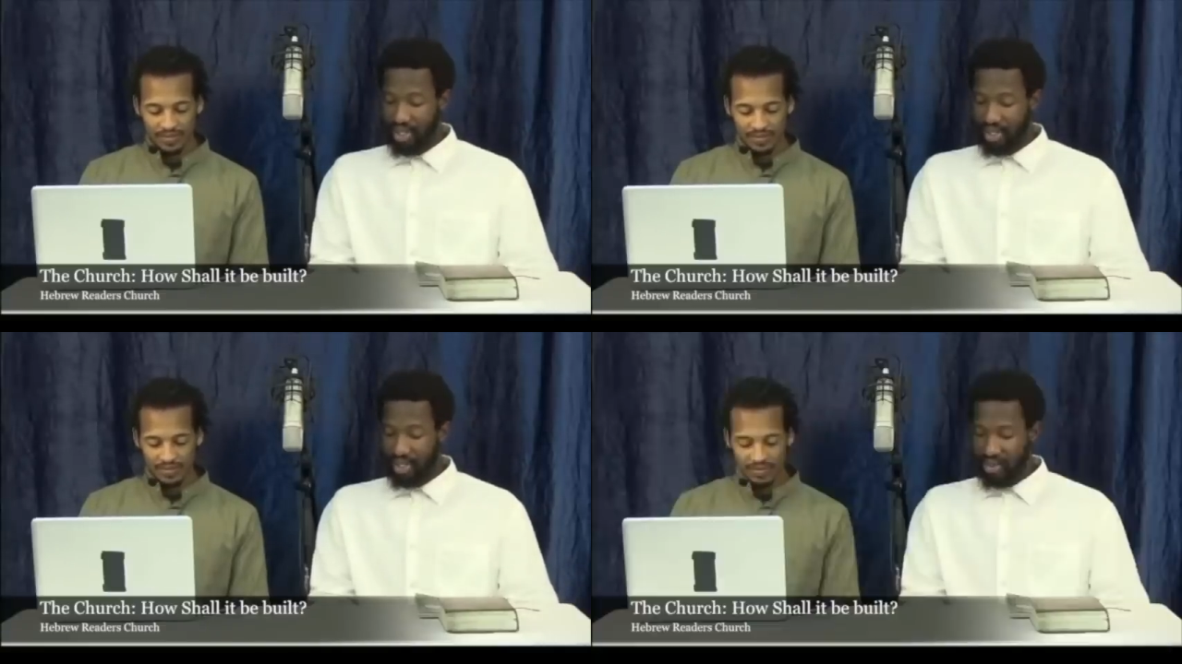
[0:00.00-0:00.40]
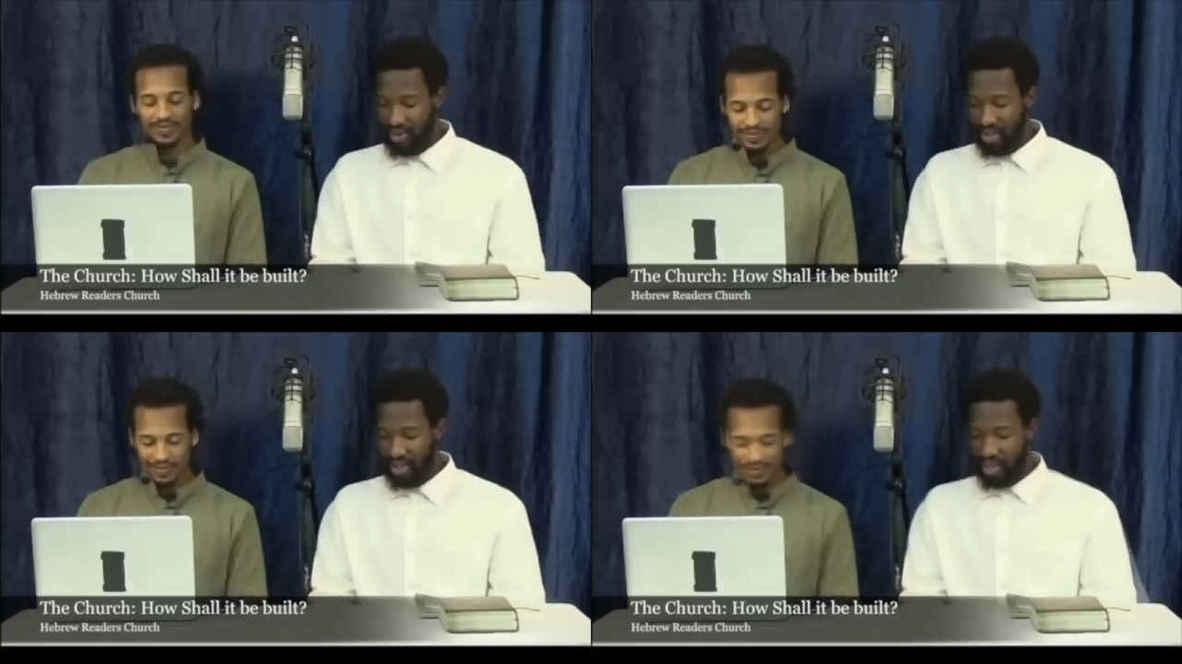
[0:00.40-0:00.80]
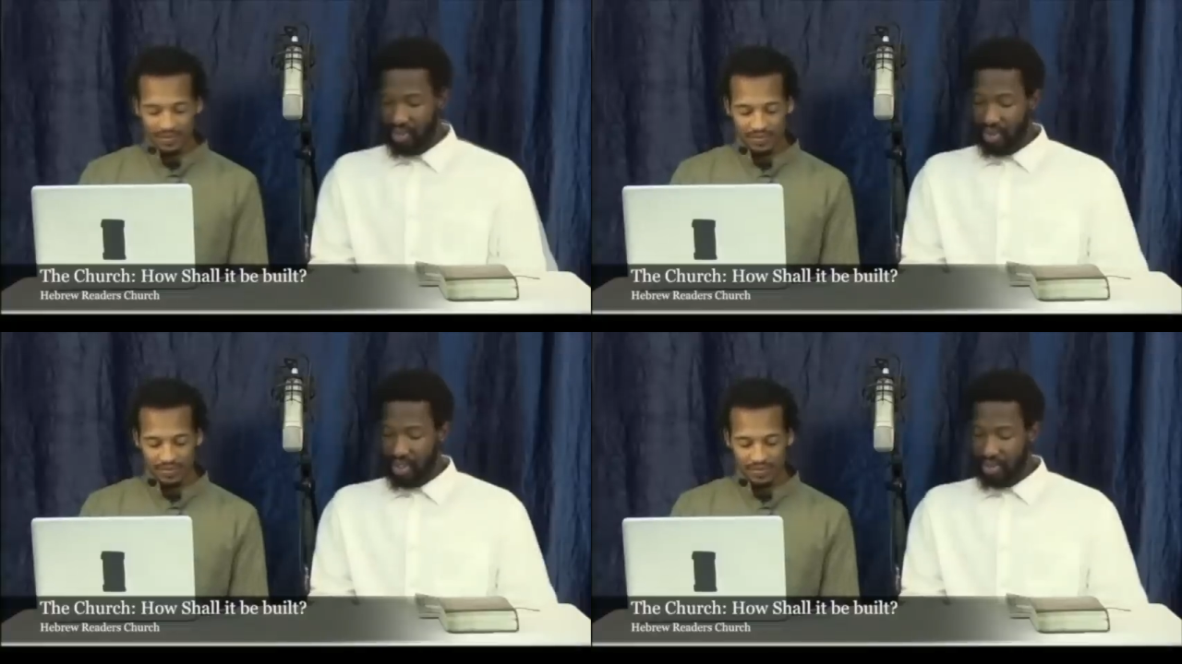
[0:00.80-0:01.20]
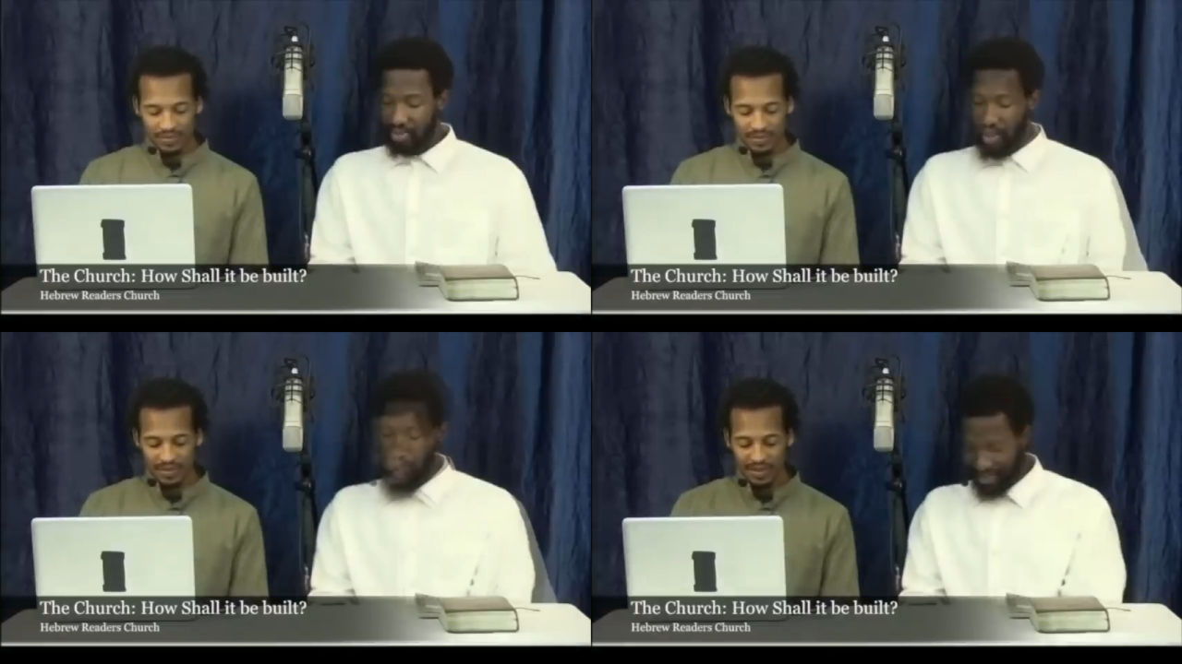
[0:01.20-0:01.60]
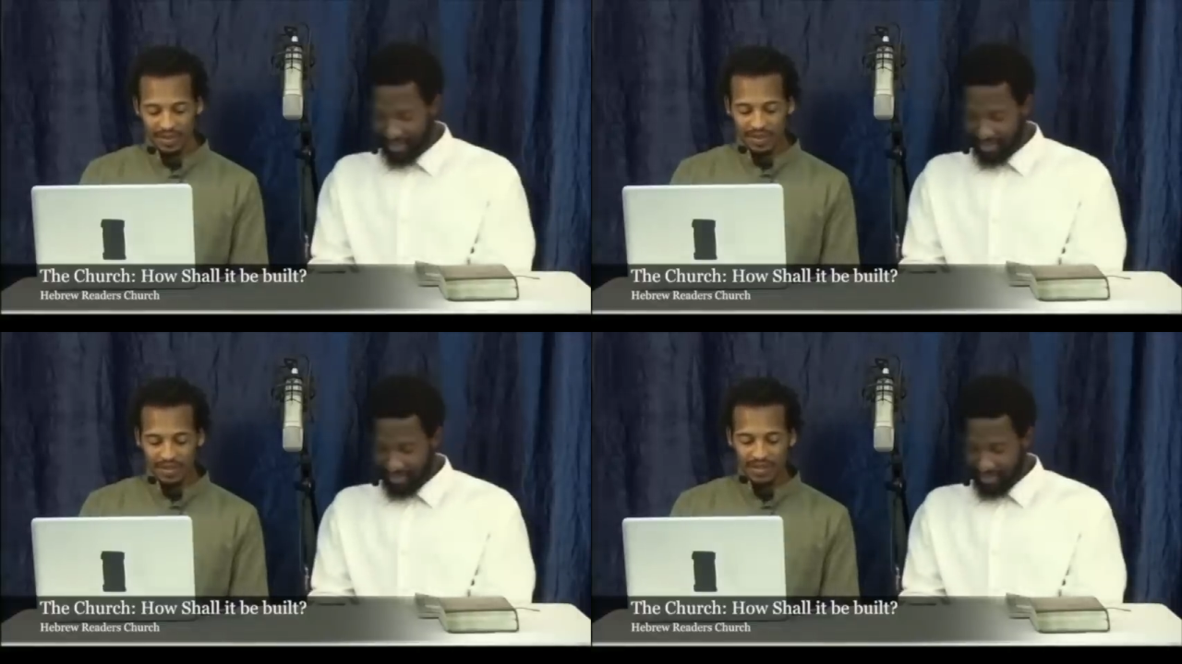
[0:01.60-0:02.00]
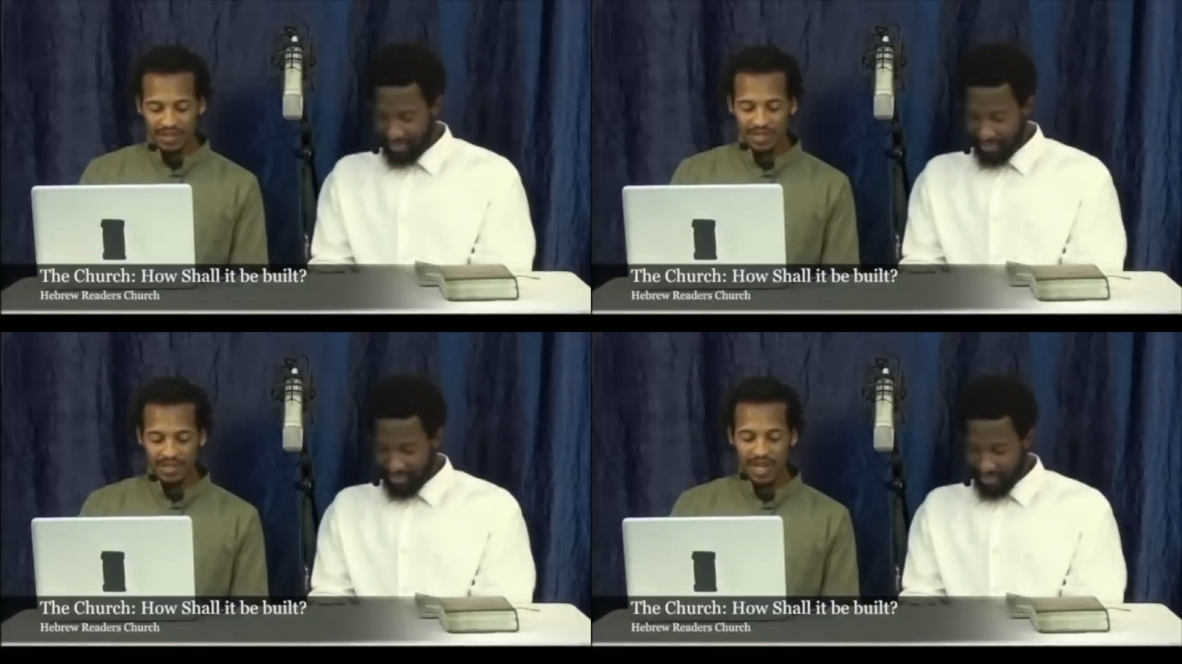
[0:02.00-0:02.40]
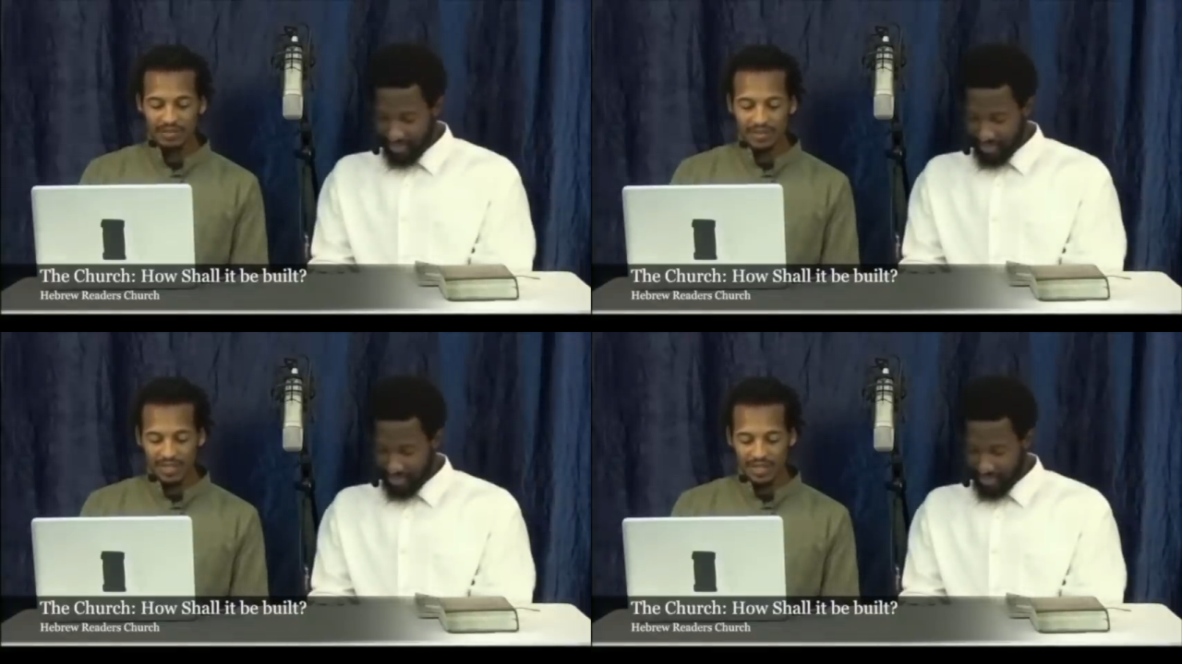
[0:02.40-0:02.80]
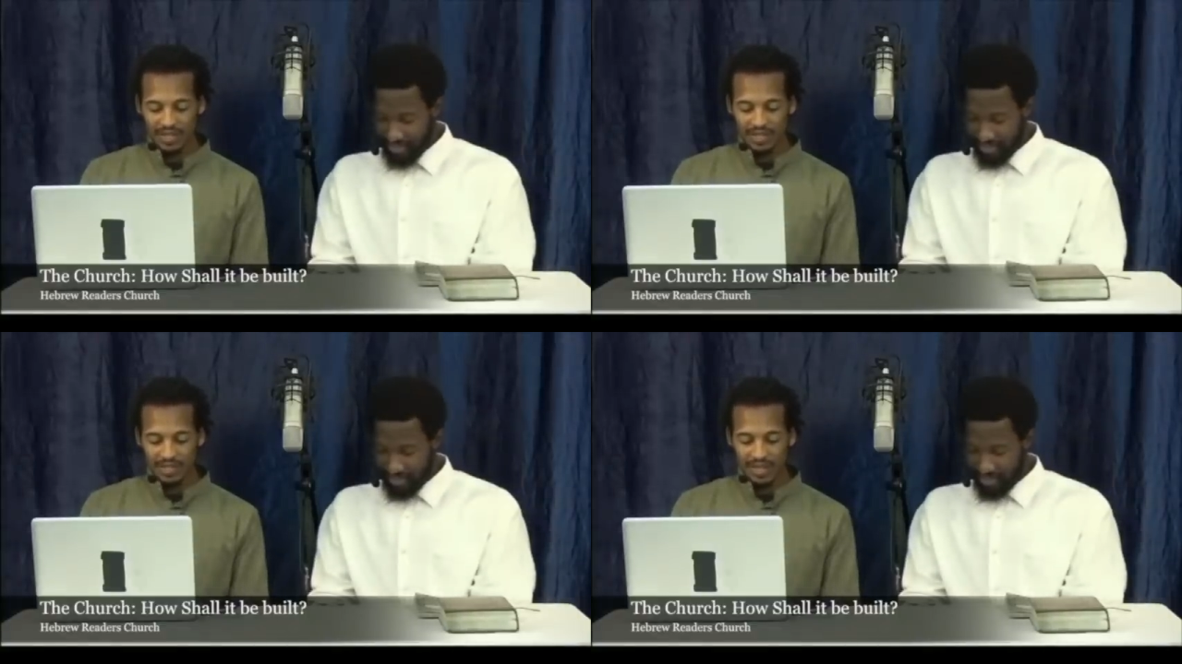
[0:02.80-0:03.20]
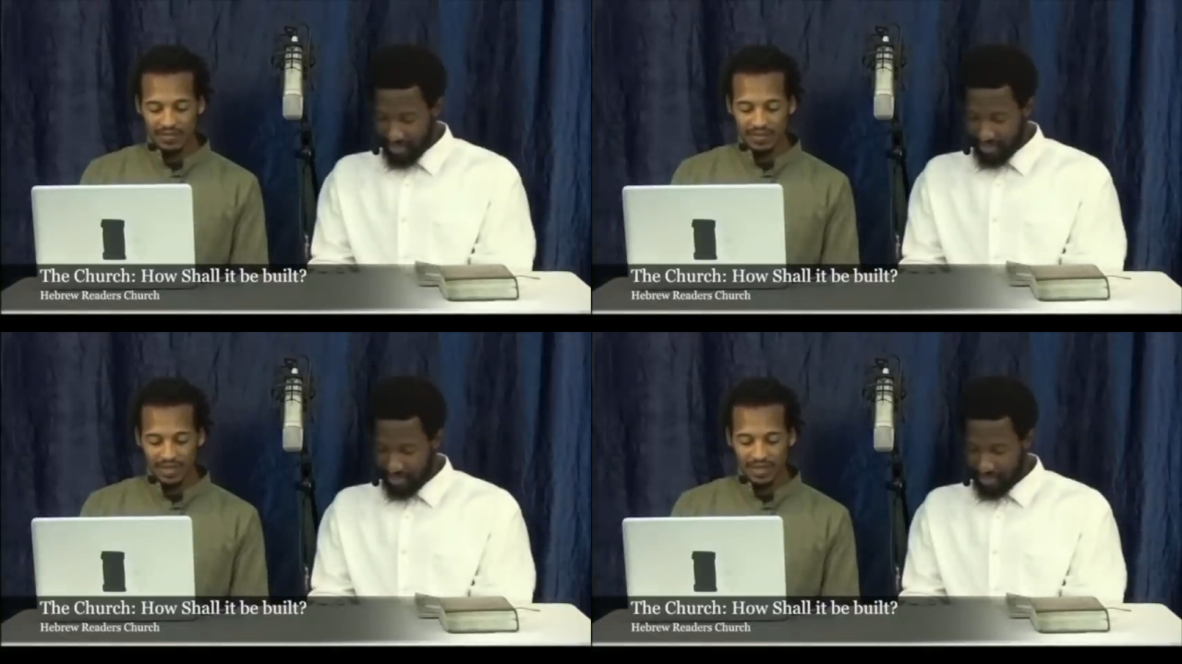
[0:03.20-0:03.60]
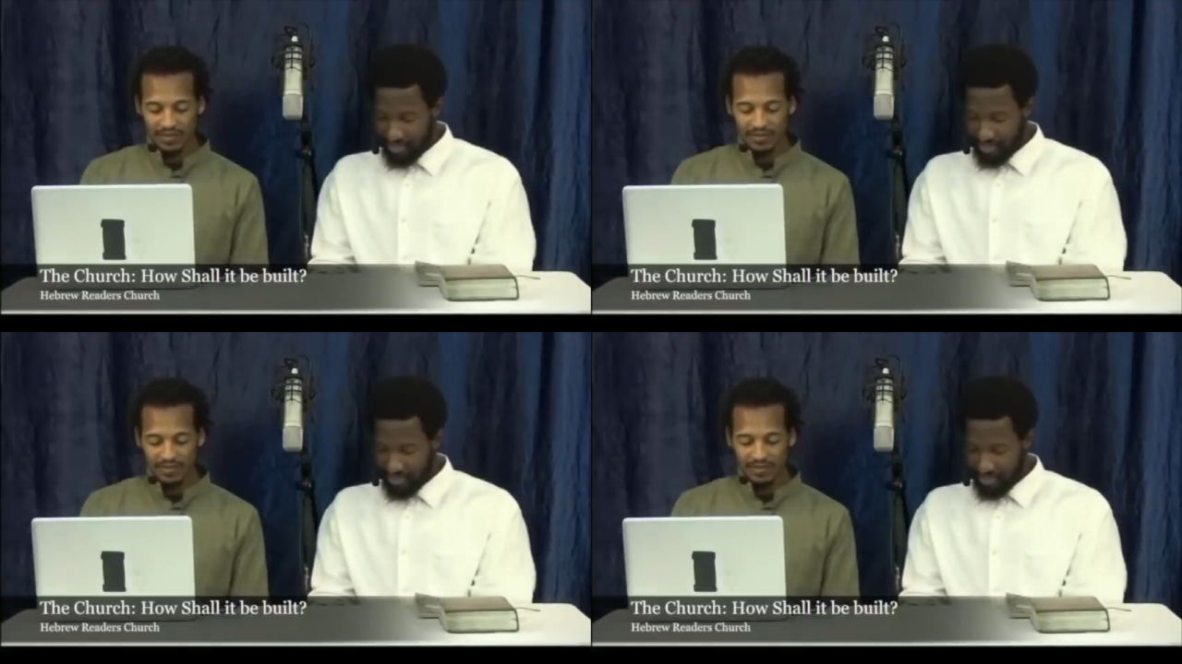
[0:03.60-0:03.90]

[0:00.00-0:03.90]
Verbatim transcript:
Speaker 1: to see who these men are. Didst thou see, saith he,